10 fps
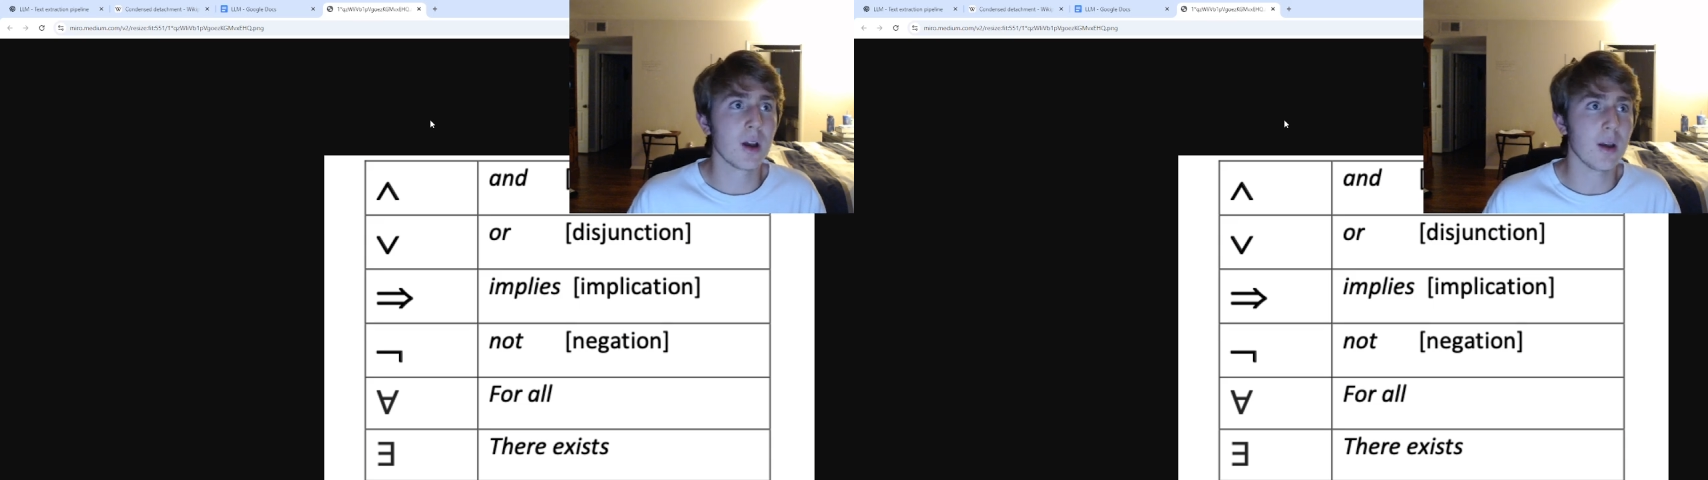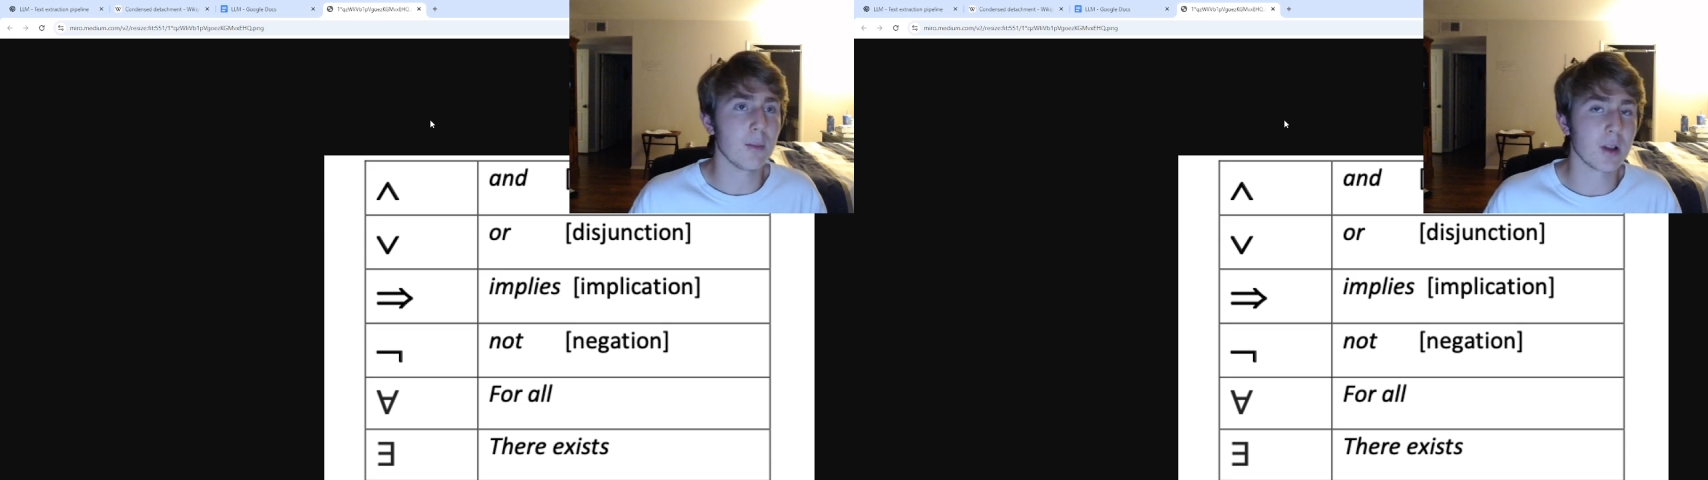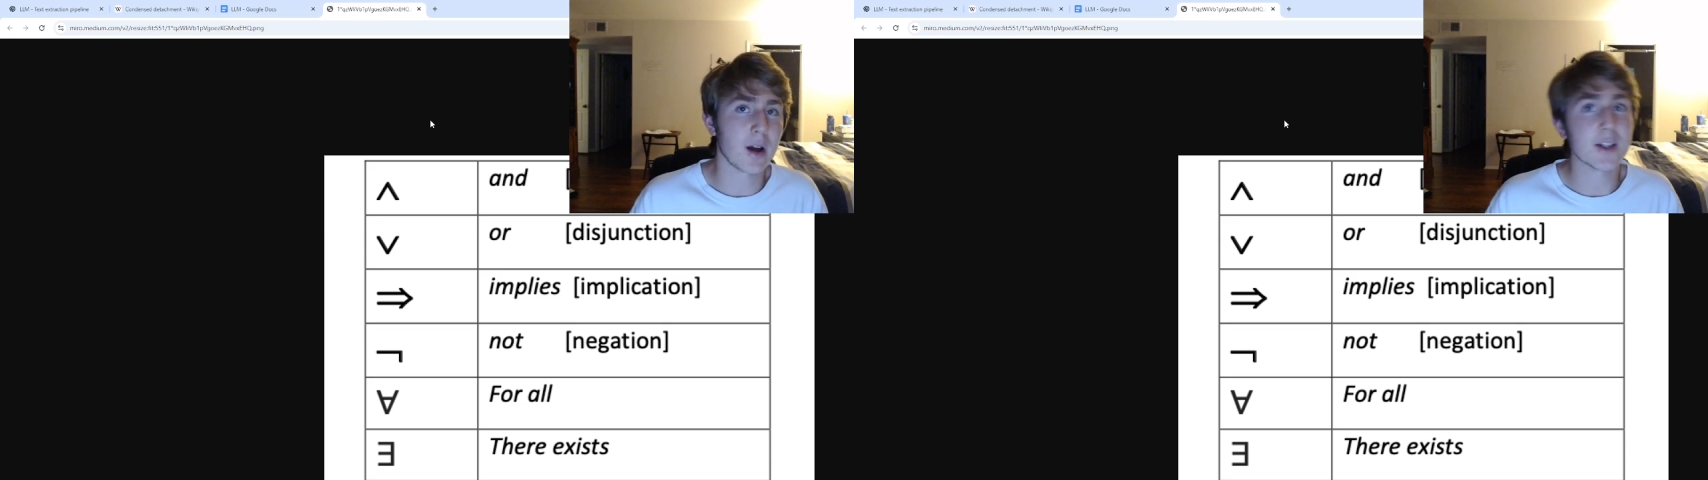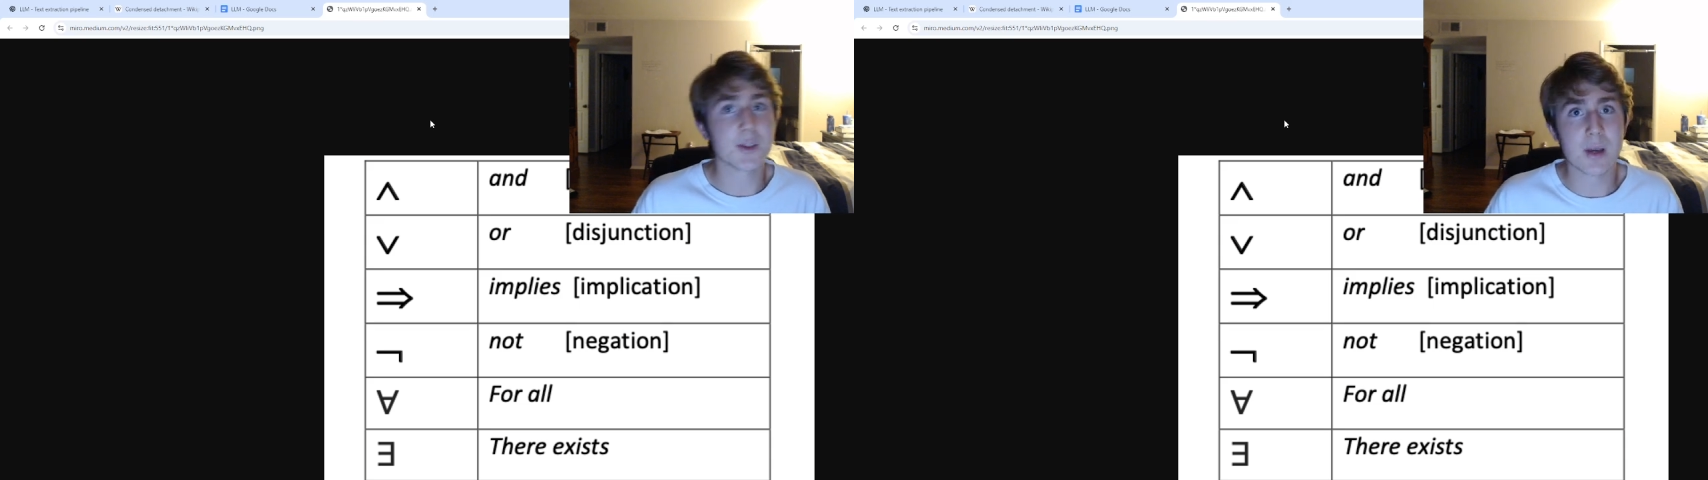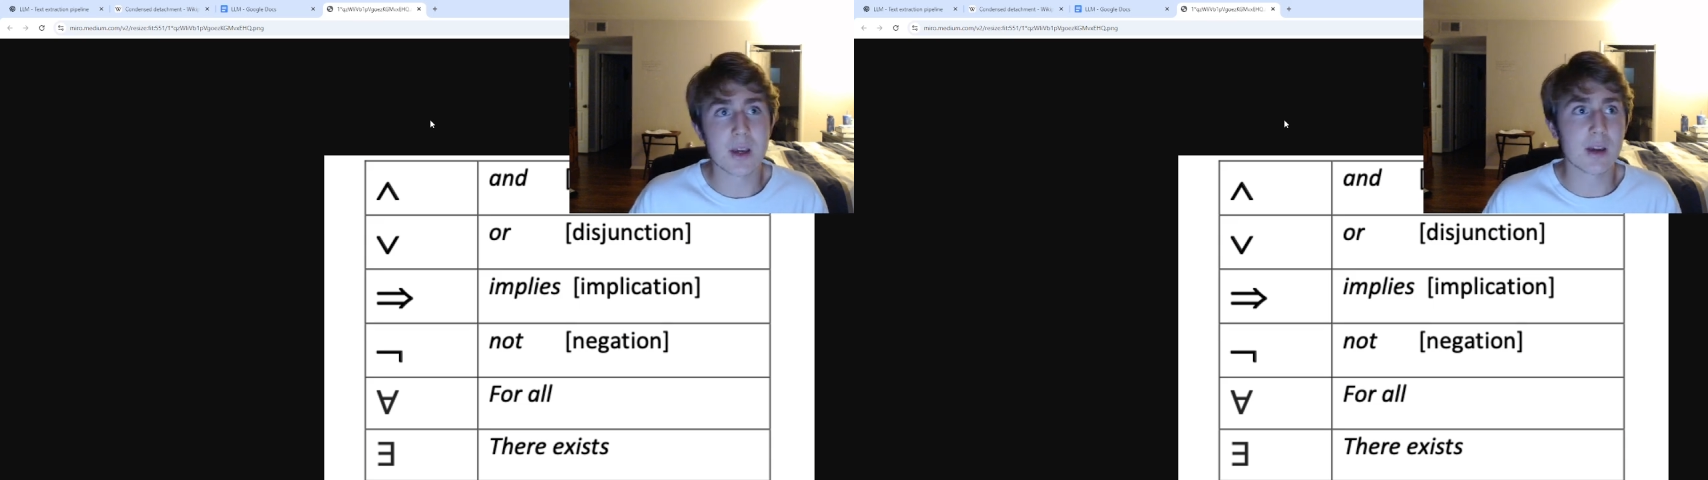implies
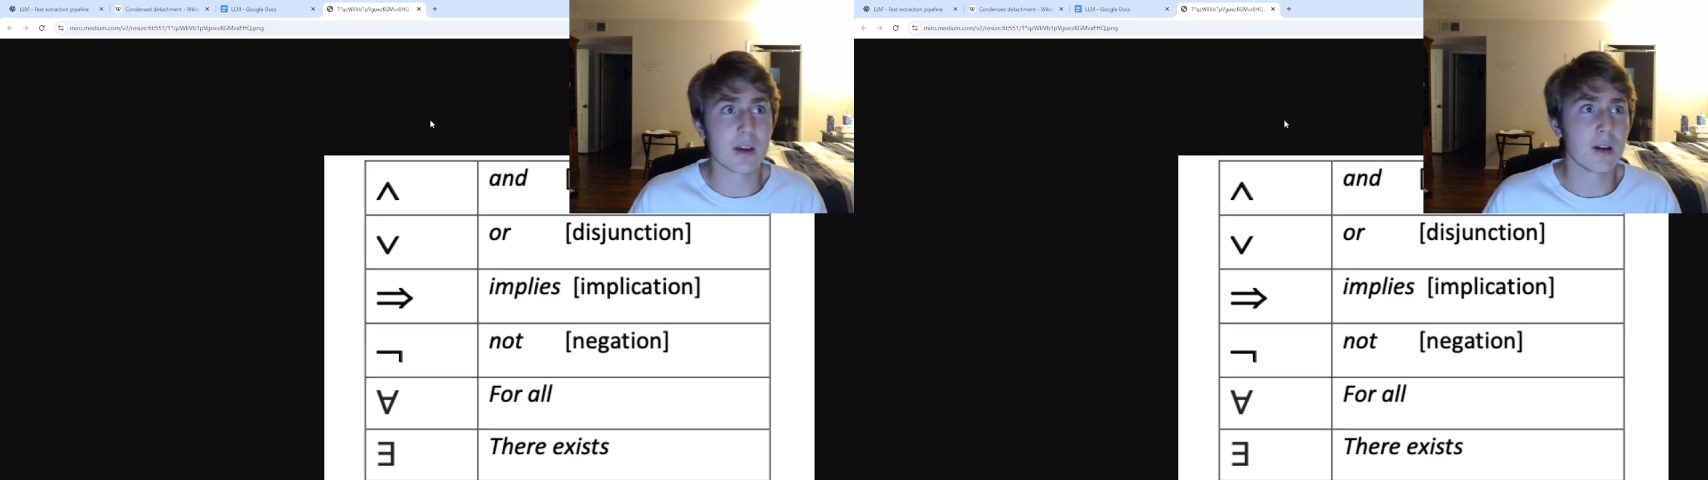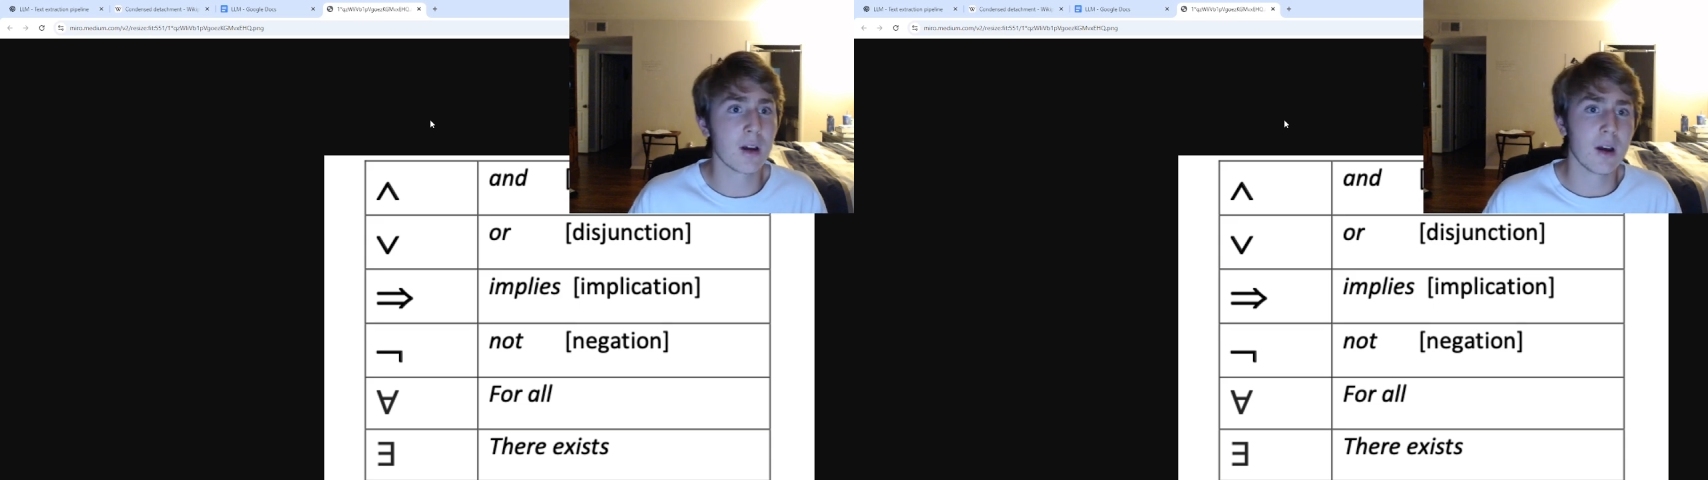P,